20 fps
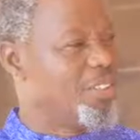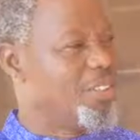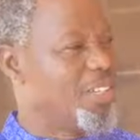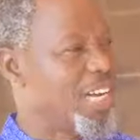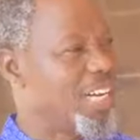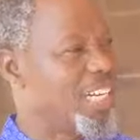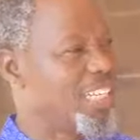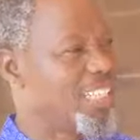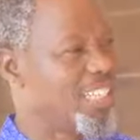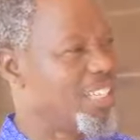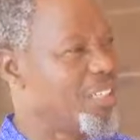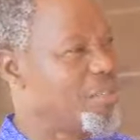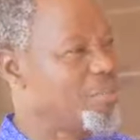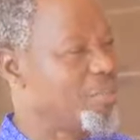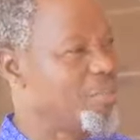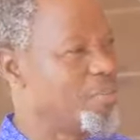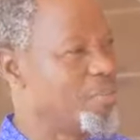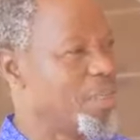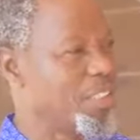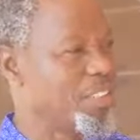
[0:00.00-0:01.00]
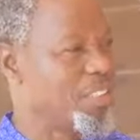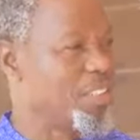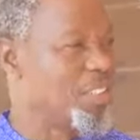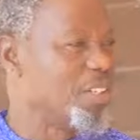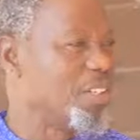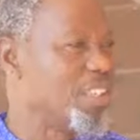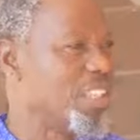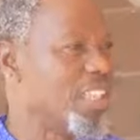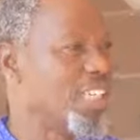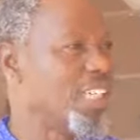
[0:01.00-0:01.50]
You know, I came
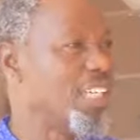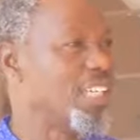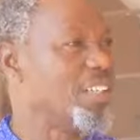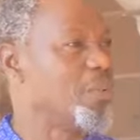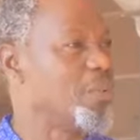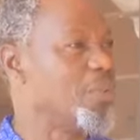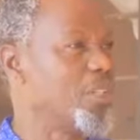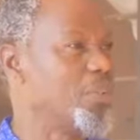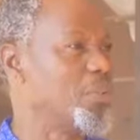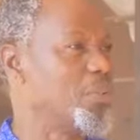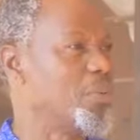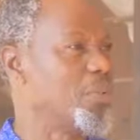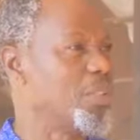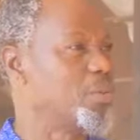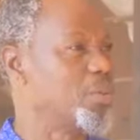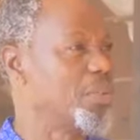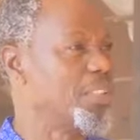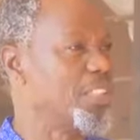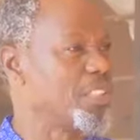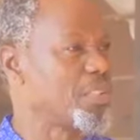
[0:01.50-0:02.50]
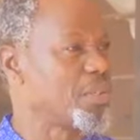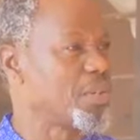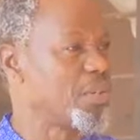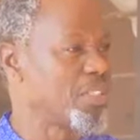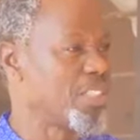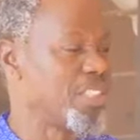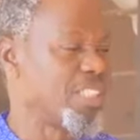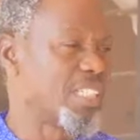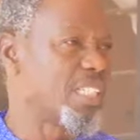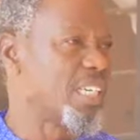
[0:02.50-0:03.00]
based on what we
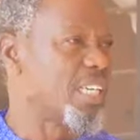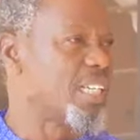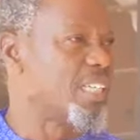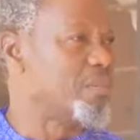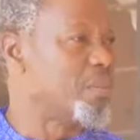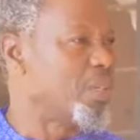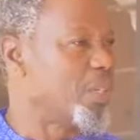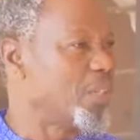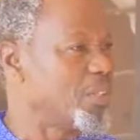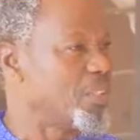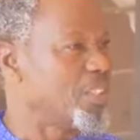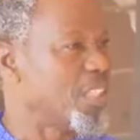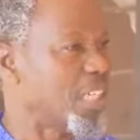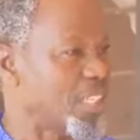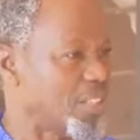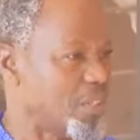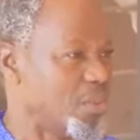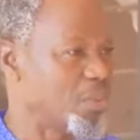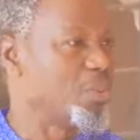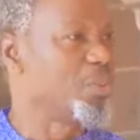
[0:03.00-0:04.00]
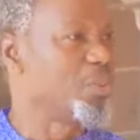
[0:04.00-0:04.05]
discussed this earlier because